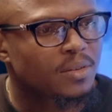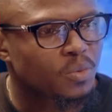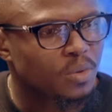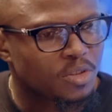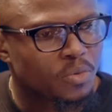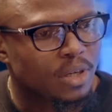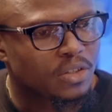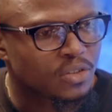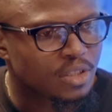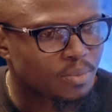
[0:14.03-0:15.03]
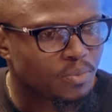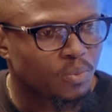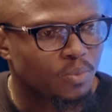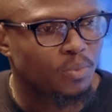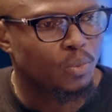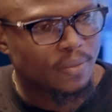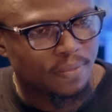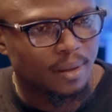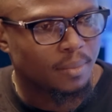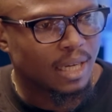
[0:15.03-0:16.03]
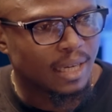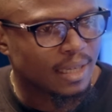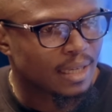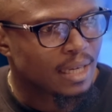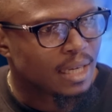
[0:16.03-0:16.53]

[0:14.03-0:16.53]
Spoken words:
us what's your relationship with them like?